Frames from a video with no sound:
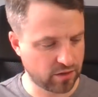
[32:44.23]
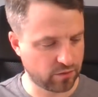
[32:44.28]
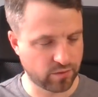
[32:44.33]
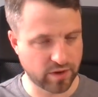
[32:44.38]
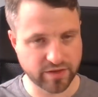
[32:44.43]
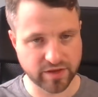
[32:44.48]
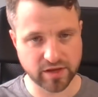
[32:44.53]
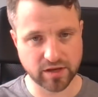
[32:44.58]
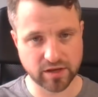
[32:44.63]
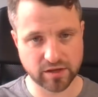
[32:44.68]

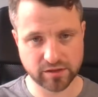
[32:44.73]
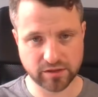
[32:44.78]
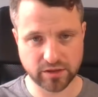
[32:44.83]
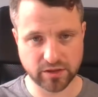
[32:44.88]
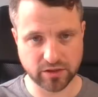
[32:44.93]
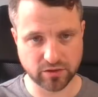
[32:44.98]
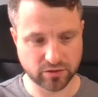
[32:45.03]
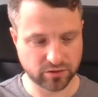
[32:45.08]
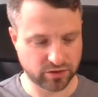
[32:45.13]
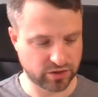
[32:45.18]
whether you're,
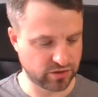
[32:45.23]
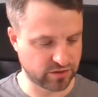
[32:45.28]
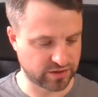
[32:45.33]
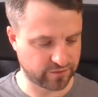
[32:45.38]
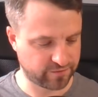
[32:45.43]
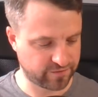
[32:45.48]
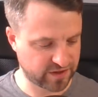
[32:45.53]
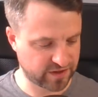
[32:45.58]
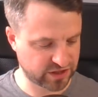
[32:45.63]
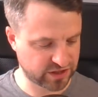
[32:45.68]
you're
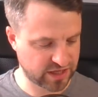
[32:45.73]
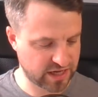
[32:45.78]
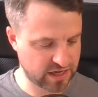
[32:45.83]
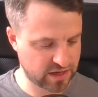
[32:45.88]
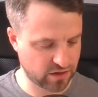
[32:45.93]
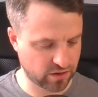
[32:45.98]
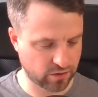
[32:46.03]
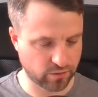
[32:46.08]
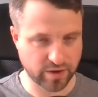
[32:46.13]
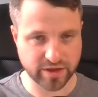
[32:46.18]
using
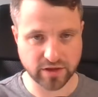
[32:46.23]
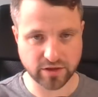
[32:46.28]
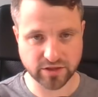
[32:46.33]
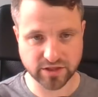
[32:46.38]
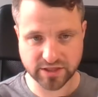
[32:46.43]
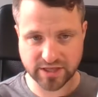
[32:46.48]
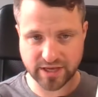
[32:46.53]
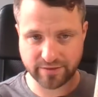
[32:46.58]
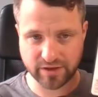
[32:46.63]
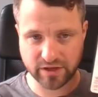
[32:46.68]
fiszki or whether you
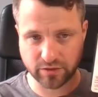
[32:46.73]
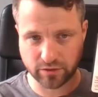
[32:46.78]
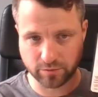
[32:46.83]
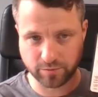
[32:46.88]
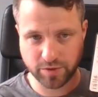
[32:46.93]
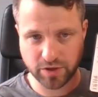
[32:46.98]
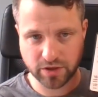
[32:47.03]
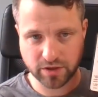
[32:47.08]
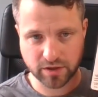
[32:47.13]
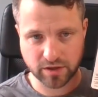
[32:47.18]
just have a little
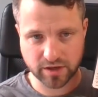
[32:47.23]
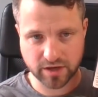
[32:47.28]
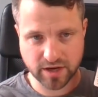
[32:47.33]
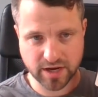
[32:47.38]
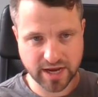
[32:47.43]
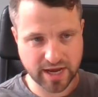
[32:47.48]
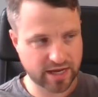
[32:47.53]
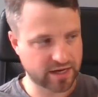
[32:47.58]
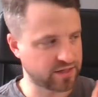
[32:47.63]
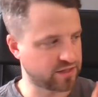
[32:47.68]
book like
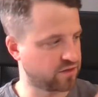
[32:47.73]
I had,